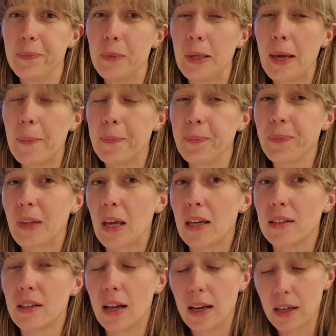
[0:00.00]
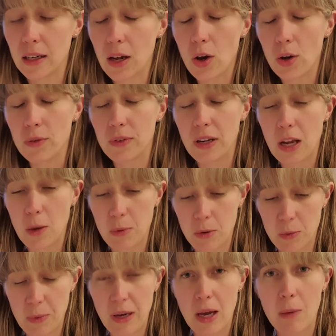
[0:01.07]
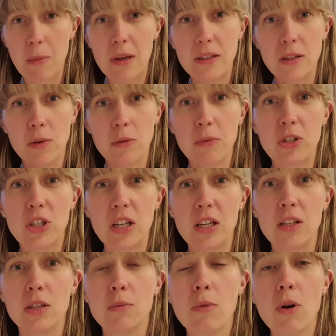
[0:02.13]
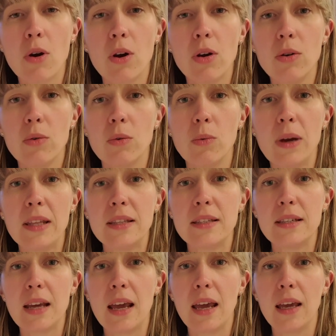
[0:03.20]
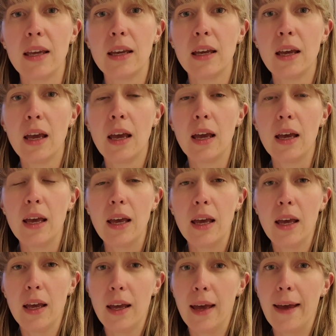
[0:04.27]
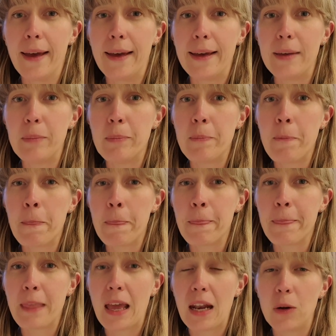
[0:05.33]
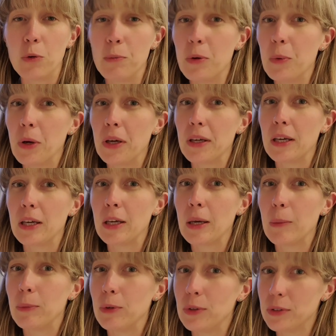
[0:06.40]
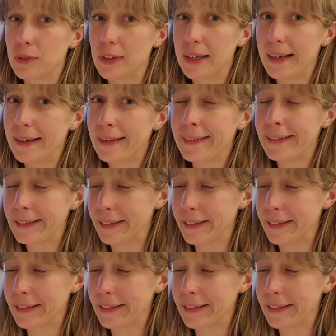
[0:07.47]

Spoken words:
But yeah, exciting. Hopefully I'll be able to pick up my sewing machine tomorrow or Wednesday, and it will be working beautifully.